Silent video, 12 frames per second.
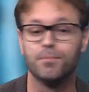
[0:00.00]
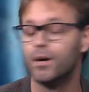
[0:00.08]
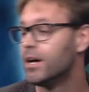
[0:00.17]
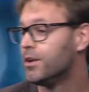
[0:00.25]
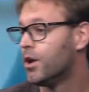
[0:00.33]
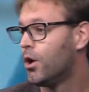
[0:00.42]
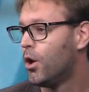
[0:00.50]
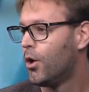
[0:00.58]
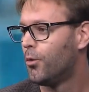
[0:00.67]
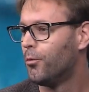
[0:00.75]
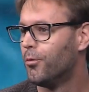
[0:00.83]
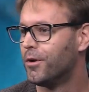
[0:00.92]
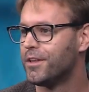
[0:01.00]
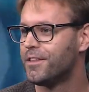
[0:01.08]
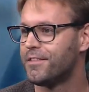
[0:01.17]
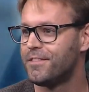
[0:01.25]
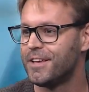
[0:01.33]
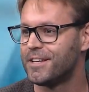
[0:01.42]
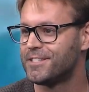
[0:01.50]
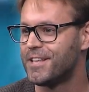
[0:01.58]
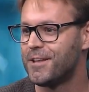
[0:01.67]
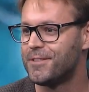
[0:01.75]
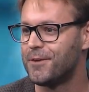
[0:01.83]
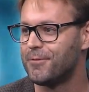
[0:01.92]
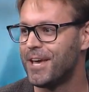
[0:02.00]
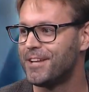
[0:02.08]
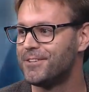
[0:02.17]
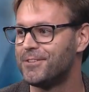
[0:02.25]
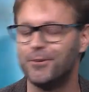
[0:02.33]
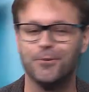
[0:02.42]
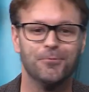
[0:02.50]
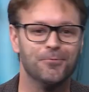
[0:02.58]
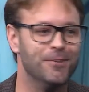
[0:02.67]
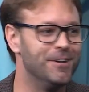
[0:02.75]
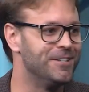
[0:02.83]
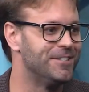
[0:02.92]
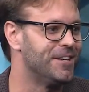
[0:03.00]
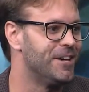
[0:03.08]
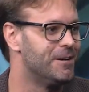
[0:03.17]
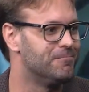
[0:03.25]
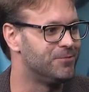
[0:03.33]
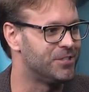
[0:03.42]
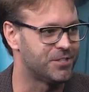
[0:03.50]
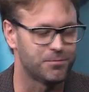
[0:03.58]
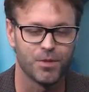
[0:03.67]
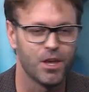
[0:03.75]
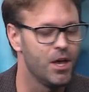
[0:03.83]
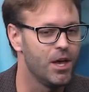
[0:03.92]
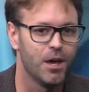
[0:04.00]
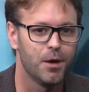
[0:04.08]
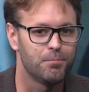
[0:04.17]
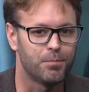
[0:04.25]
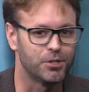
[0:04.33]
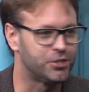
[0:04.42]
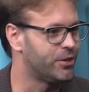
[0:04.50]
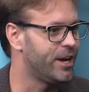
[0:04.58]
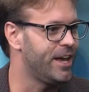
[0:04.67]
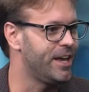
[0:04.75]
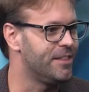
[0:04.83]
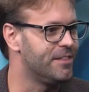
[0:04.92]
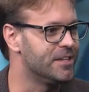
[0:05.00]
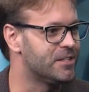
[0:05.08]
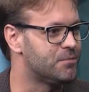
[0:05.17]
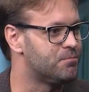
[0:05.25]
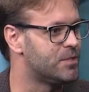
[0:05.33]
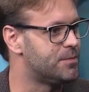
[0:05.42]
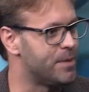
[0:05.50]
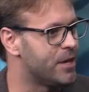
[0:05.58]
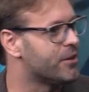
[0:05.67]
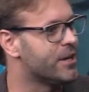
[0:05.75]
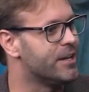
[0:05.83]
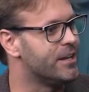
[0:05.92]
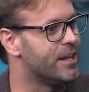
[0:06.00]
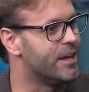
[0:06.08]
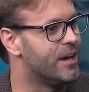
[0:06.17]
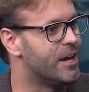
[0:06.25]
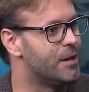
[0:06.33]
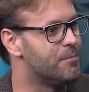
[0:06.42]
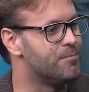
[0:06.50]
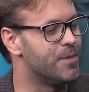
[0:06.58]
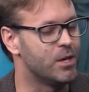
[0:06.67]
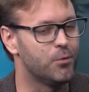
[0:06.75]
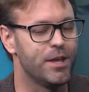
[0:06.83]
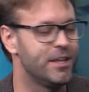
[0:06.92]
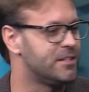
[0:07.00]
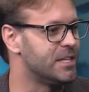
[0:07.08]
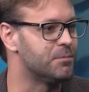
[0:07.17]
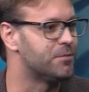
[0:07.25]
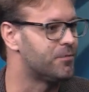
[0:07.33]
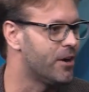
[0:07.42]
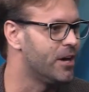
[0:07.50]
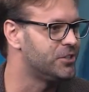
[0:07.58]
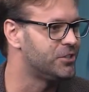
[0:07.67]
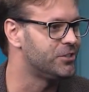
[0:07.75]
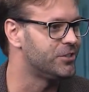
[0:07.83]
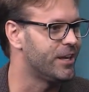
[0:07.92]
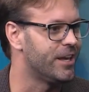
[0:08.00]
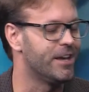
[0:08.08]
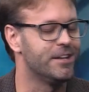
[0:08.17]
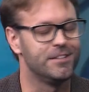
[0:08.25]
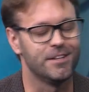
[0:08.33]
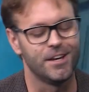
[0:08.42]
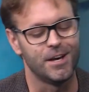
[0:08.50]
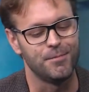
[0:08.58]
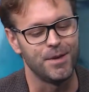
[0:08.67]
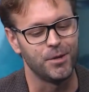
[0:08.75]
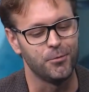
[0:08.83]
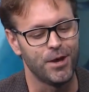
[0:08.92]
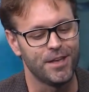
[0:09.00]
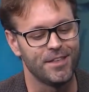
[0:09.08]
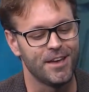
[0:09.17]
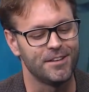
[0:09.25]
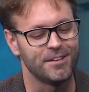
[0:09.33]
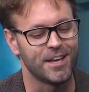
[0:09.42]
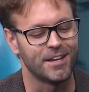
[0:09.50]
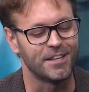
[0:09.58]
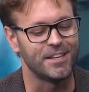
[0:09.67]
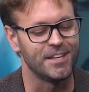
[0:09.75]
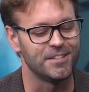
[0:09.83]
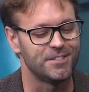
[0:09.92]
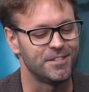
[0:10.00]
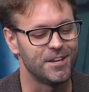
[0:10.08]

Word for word: but one of the things that we had to do was just portray this spirit in a way that seemed fresh and in a way that kind of gets